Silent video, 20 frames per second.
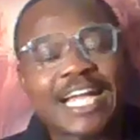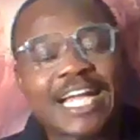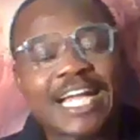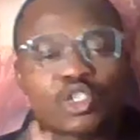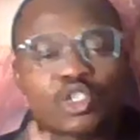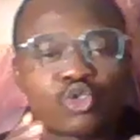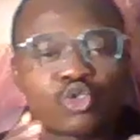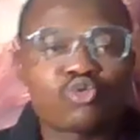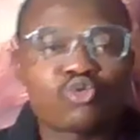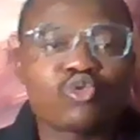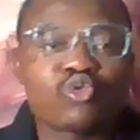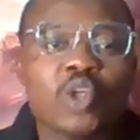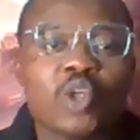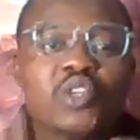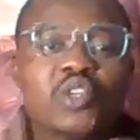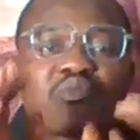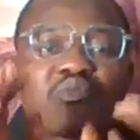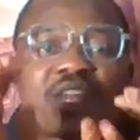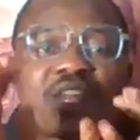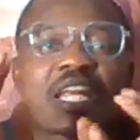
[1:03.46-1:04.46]
that do
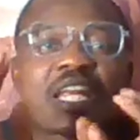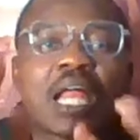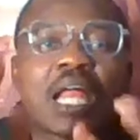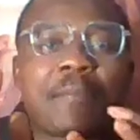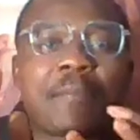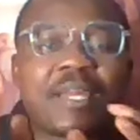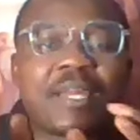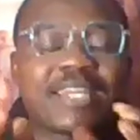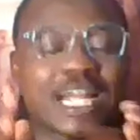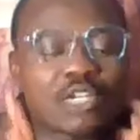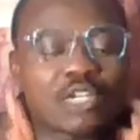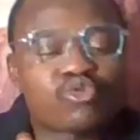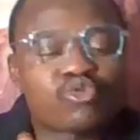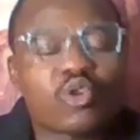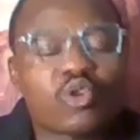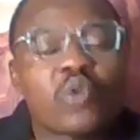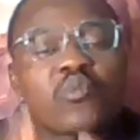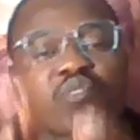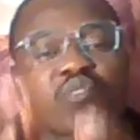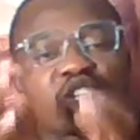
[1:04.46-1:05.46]
not, I mean, that
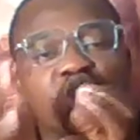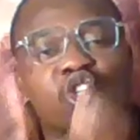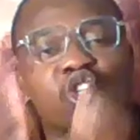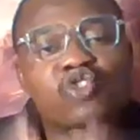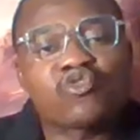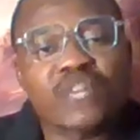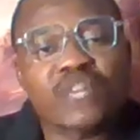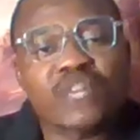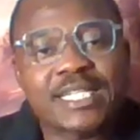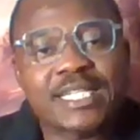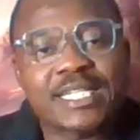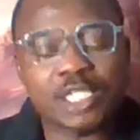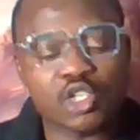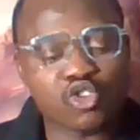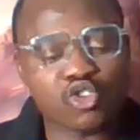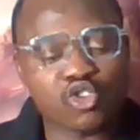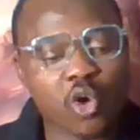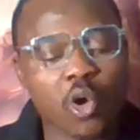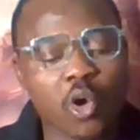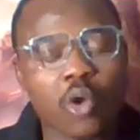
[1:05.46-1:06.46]
do not
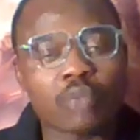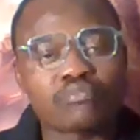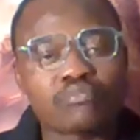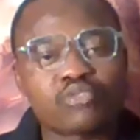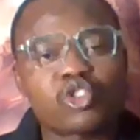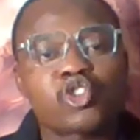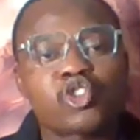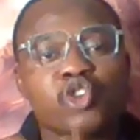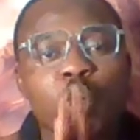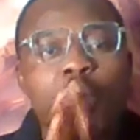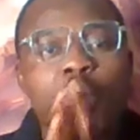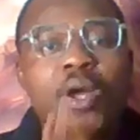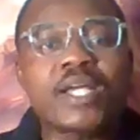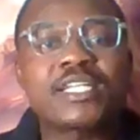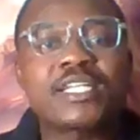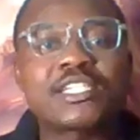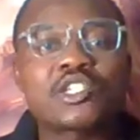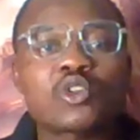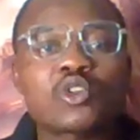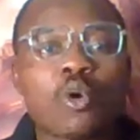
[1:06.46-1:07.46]
restrict your
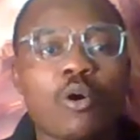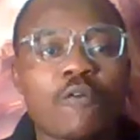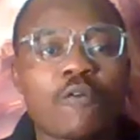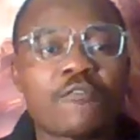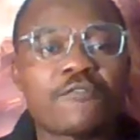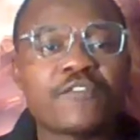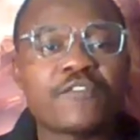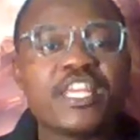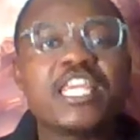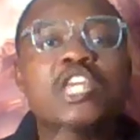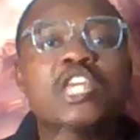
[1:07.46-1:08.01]
choice of